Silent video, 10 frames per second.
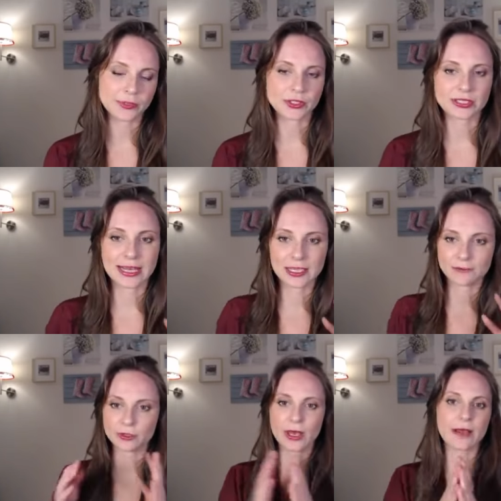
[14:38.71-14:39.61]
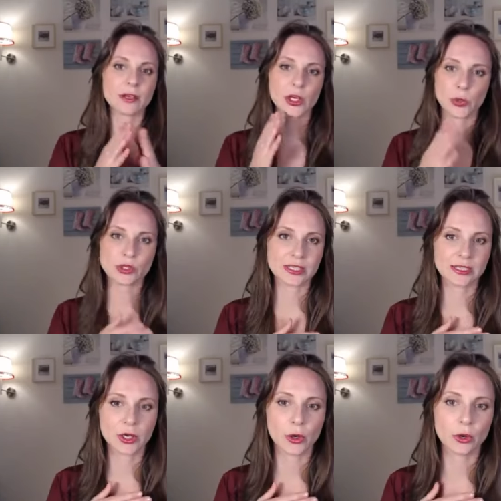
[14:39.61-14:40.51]
So it's like if you have a coaching
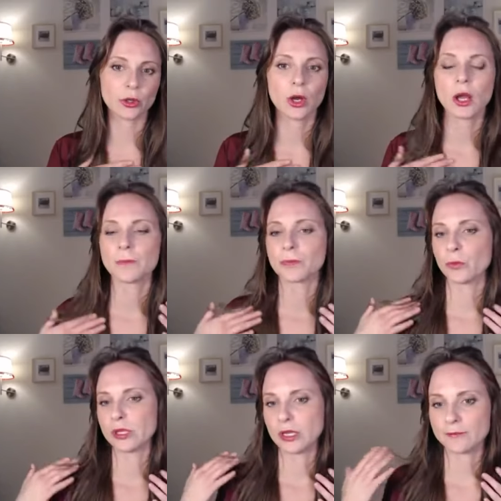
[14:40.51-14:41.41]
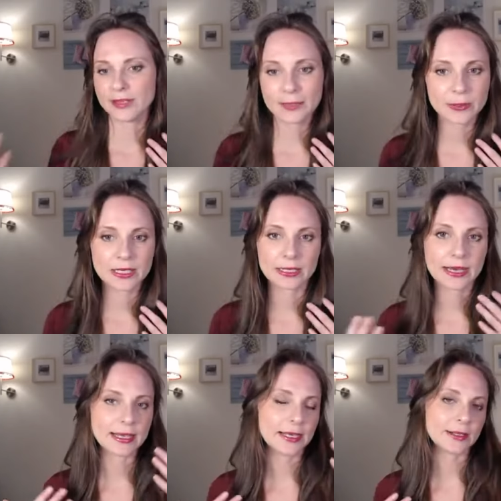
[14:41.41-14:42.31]
call with a VIP
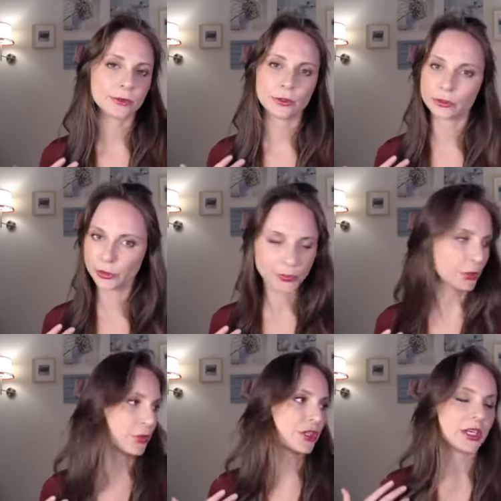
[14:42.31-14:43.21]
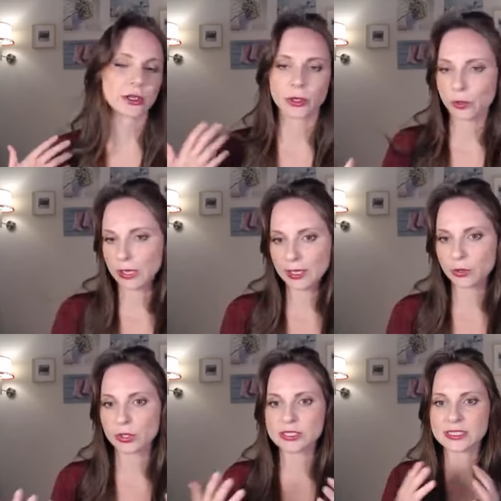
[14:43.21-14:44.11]
client or a group coaching or online
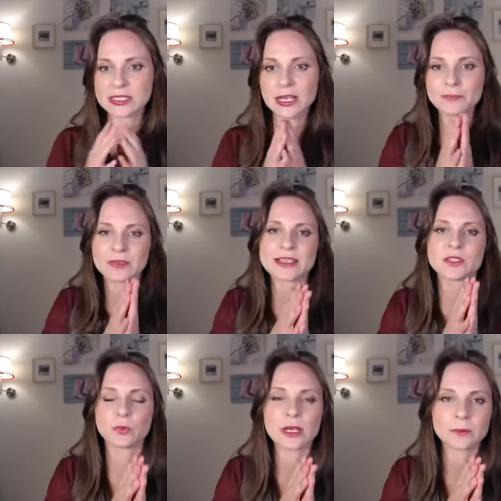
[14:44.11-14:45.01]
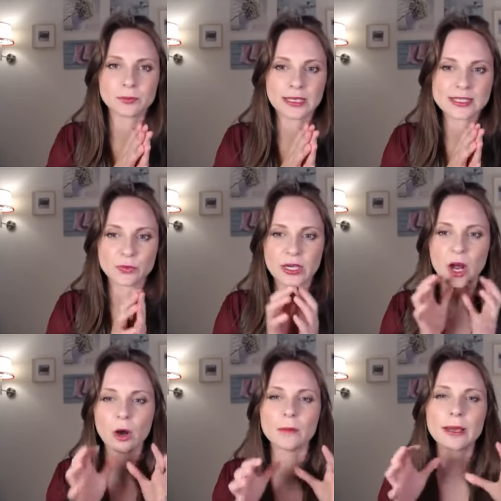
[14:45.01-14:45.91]
courses, there's one place where
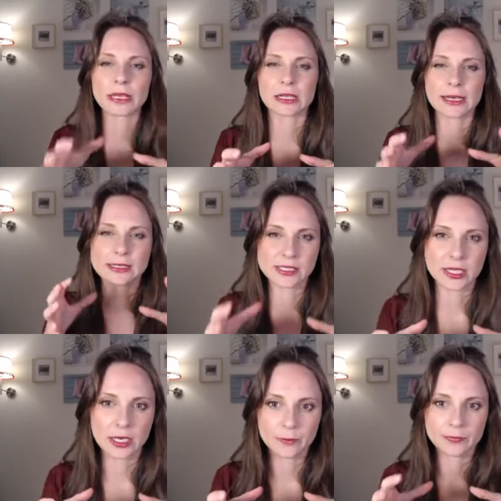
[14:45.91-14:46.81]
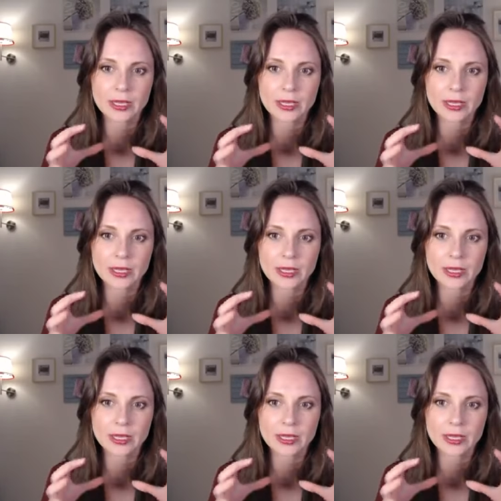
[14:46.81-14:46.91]
all my clients come,